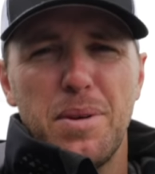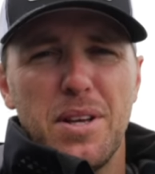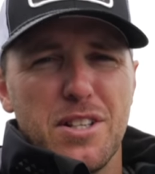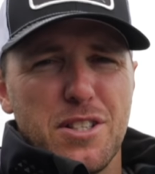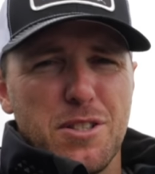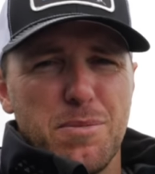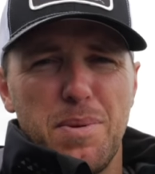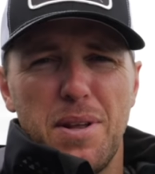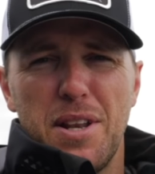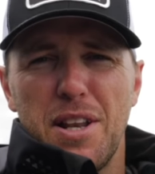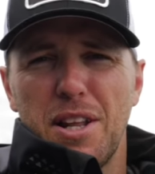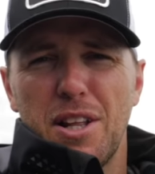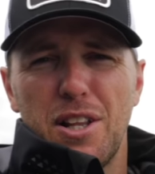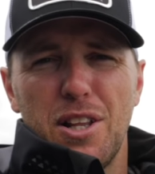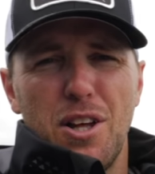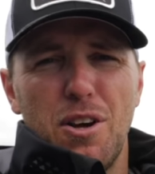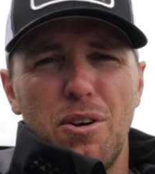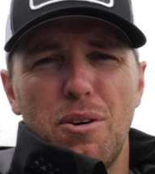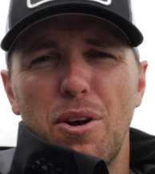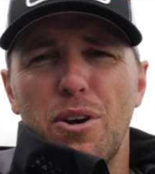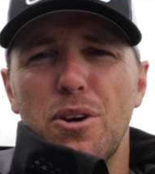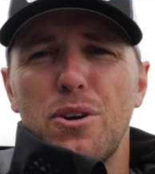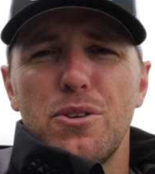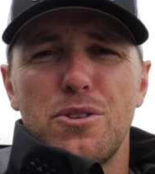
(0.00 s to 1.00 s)
be a spin and
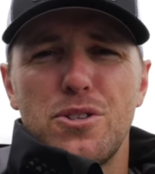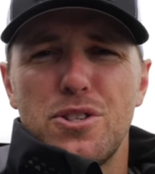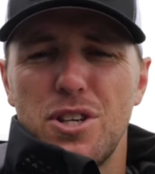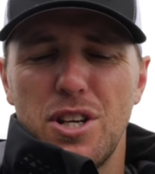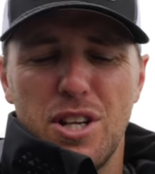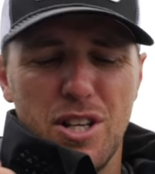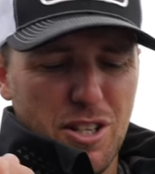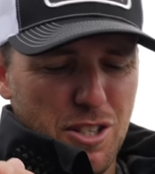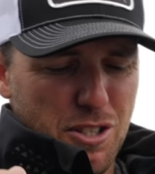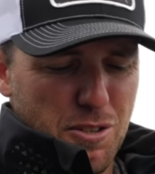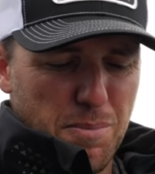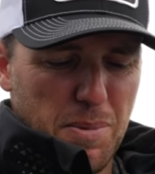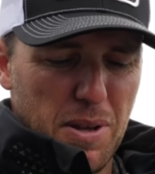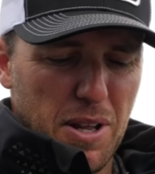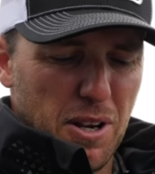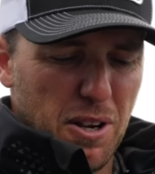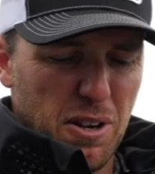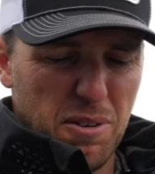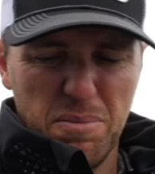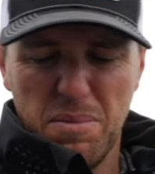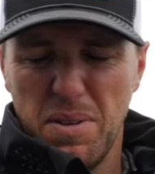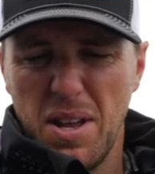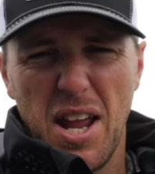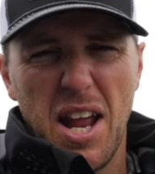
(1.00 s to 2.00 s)
glow, a hoochie and a
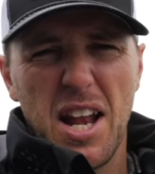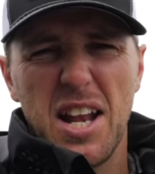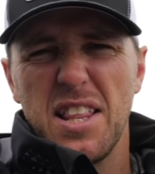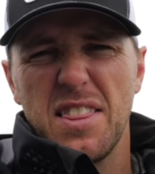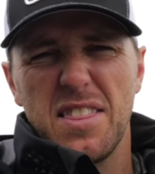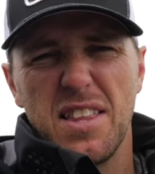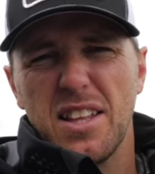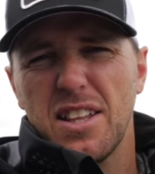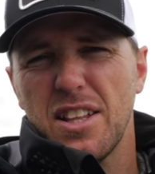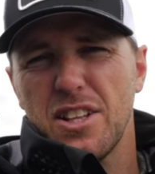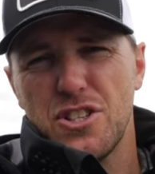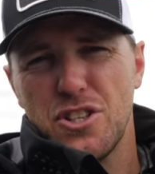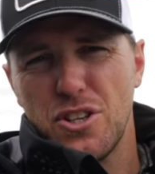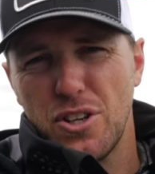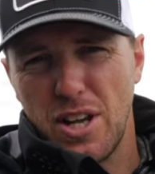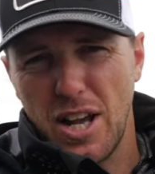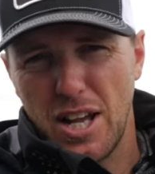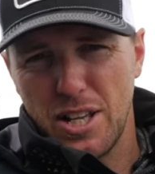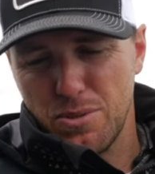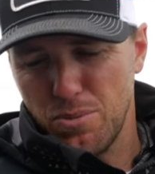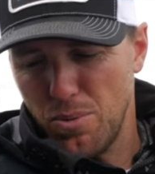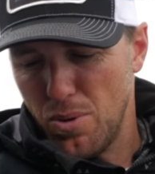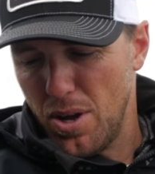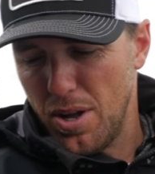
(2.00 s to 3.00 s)
spinner, anything that you
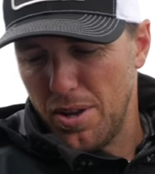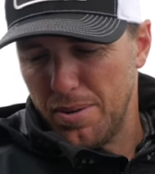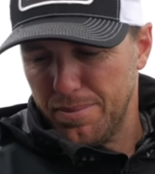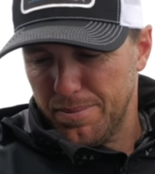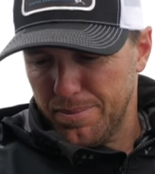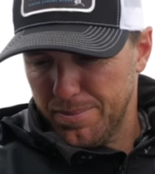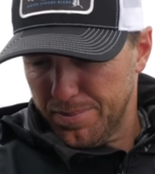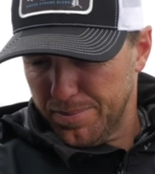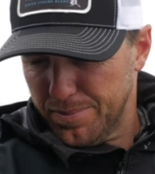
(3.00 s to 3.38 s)
guys want.